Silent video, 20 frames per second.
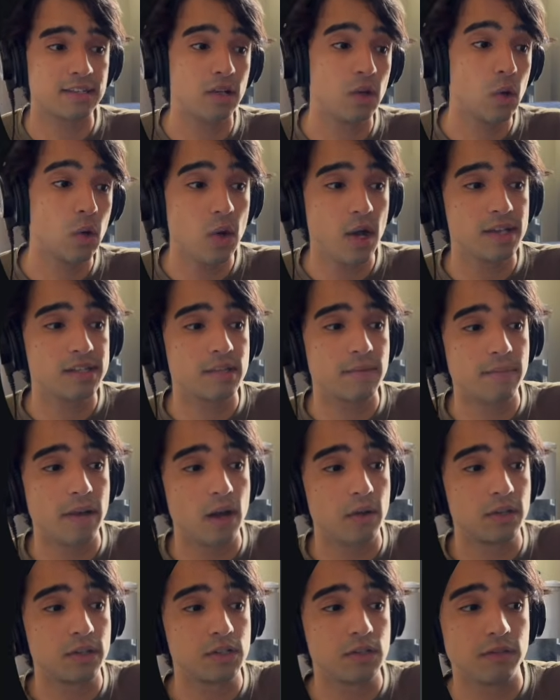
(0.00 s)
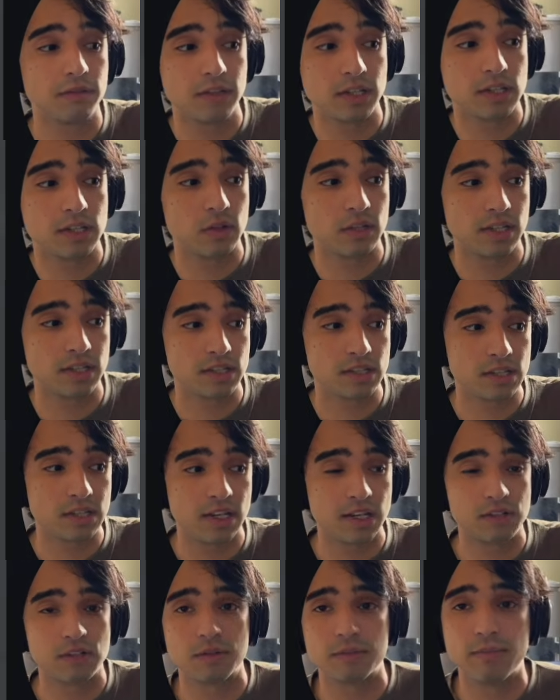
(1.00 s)
who has the power to veto
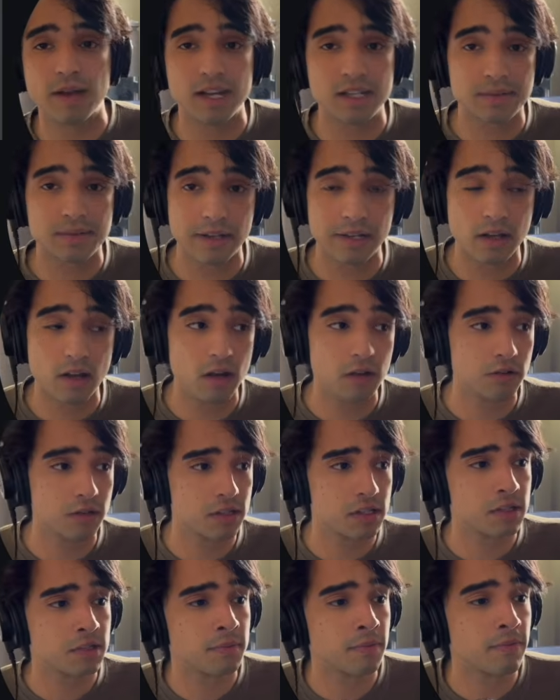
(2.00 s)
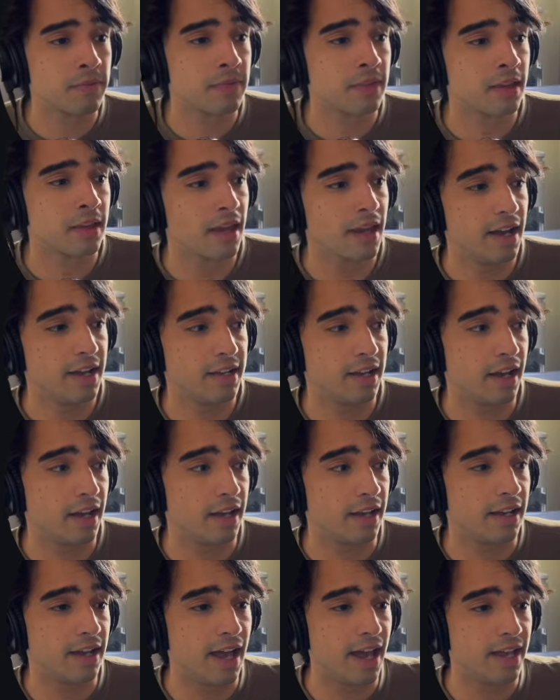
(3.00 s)
legislation passed by Congress, and
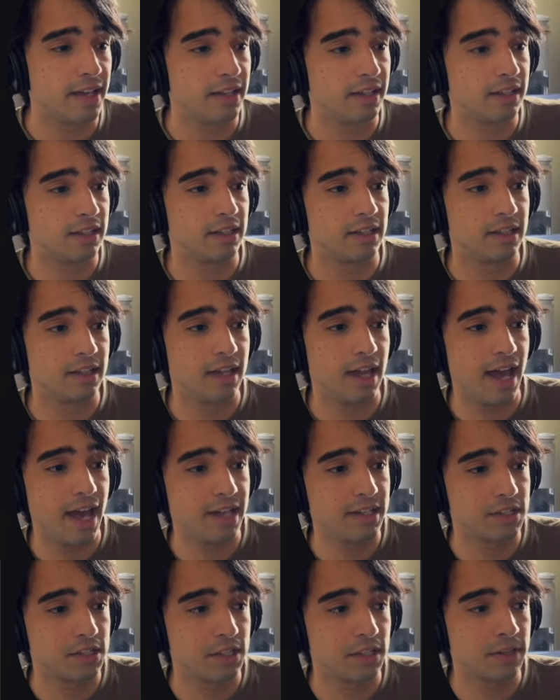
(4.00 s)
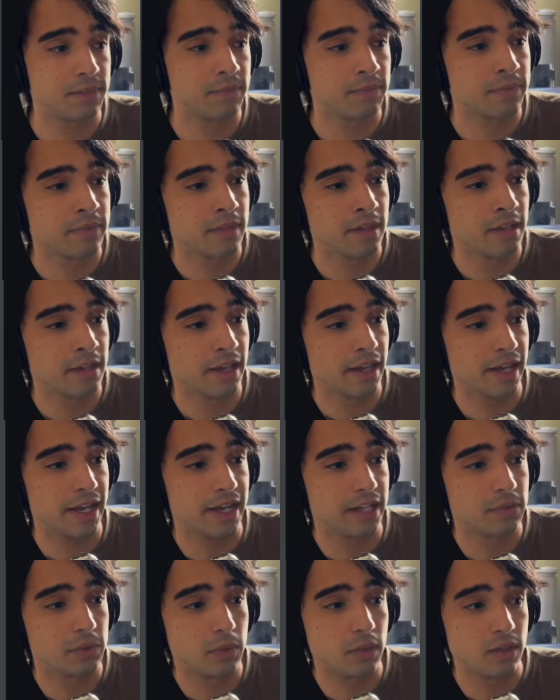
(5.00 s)
I click enter,
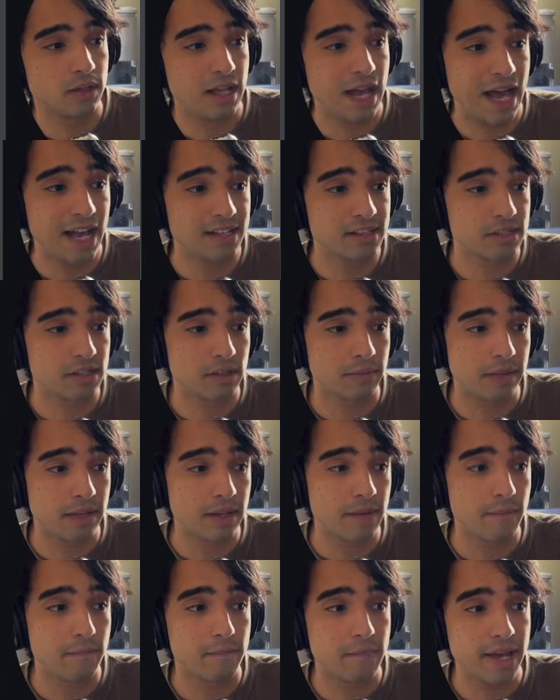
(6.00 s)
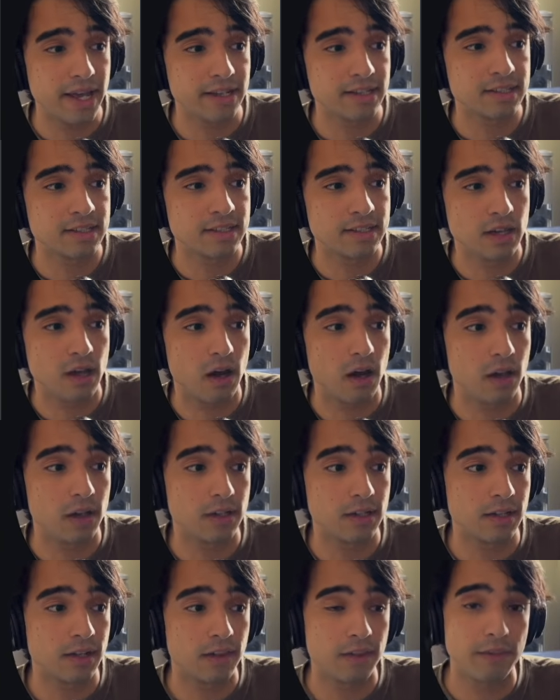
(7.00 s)
it will answer me based
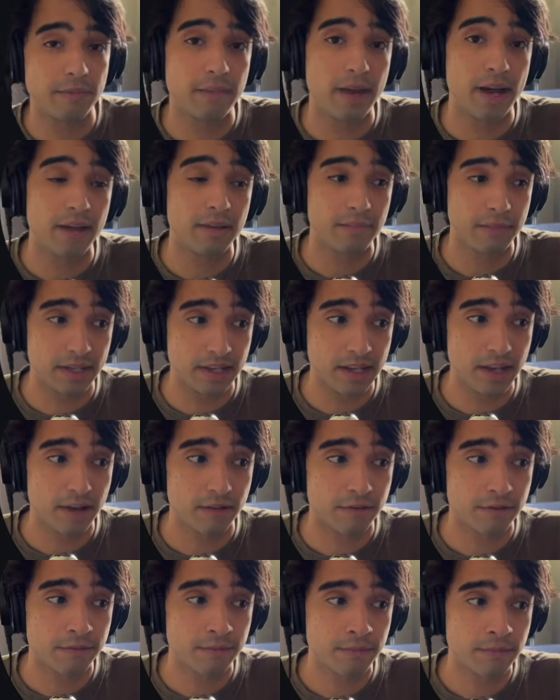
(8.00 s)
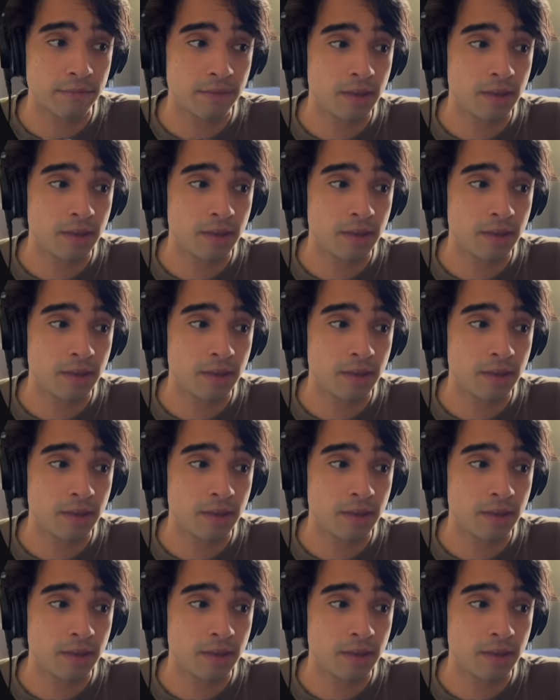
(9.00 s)
on my PDF.